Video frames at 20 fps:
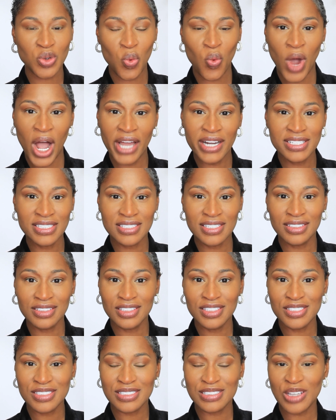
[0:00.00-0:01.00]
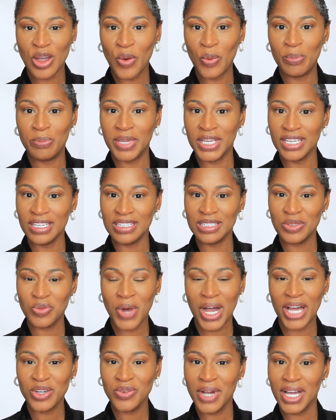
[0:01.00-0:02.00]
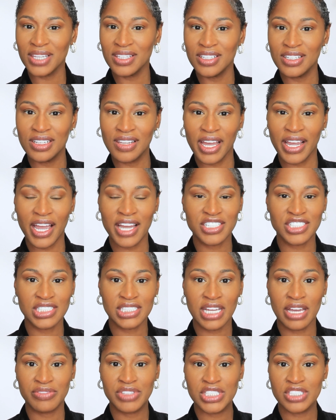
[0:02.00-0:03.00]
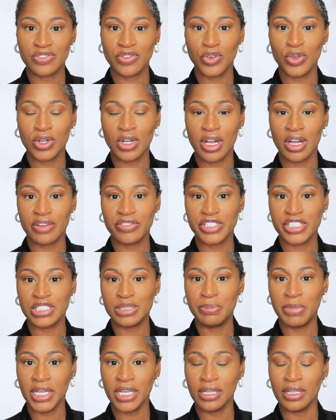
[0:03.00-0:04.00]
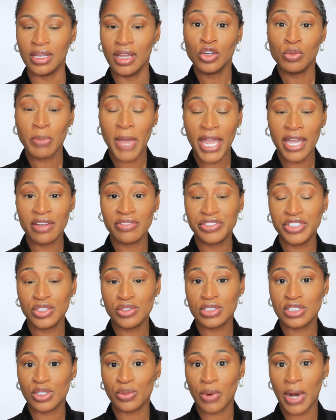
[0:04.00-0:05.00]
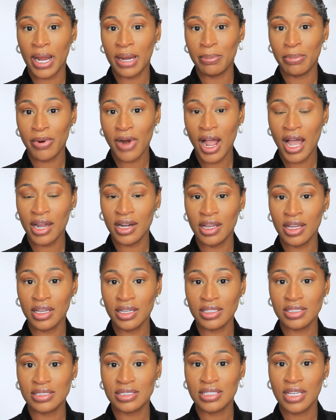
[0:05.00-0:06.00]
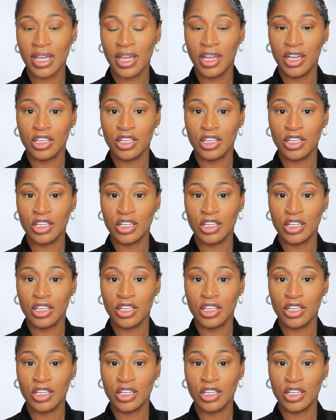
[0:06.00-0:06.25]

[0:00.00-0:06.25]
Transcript: Why does it look so beat? Why do I look like I just have this full coverage beat? You may have used the right products.